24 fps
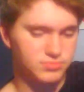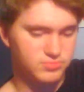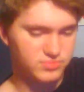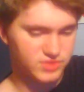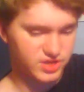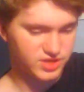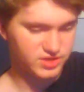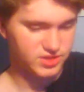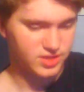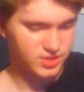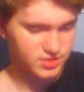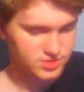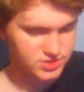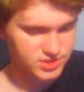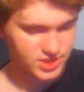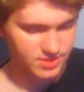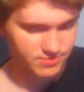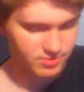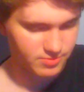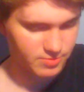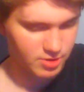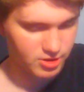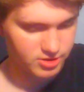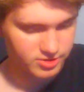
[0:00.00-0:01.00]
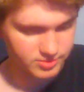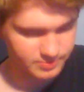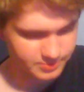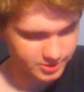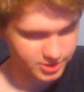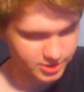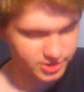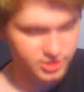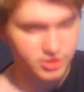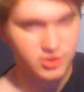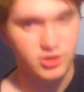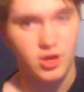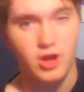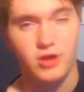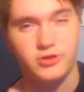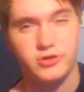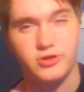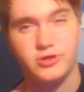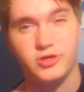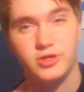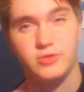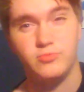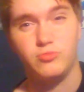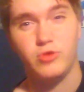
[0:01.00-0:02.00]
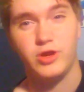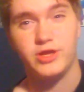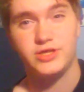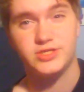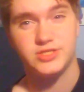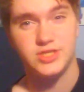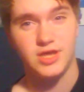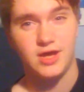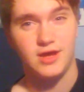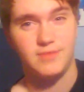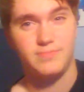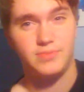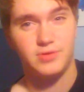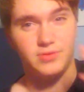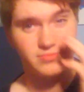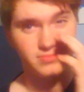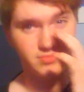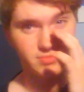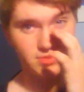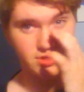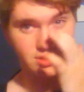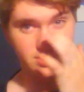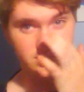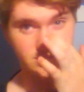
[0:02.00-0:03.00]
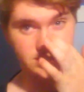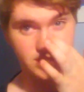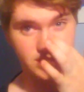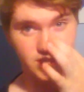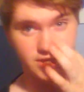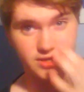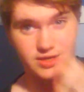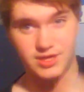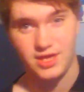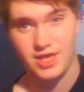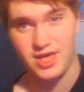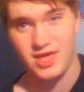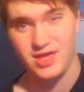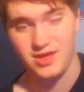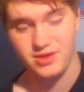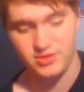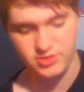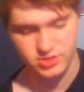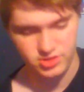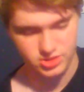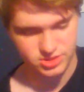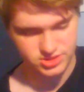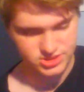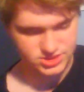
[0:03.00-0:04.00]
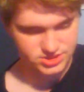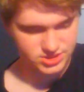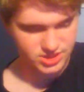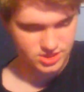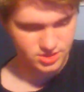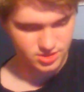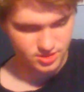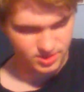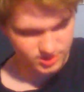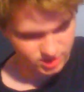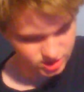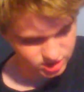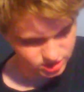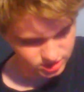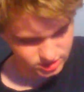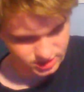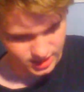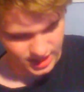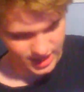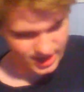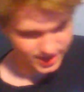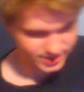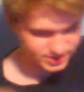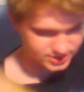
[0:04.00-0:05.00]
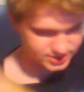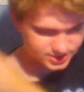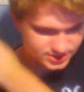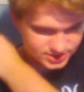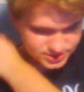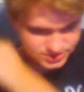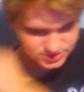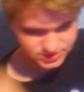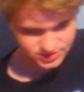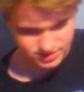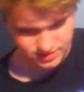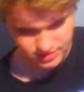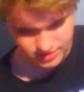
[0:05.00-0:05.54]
in a separate part of the planet, Doctor Doom wakes up and is like, hey, see ya, Galactus.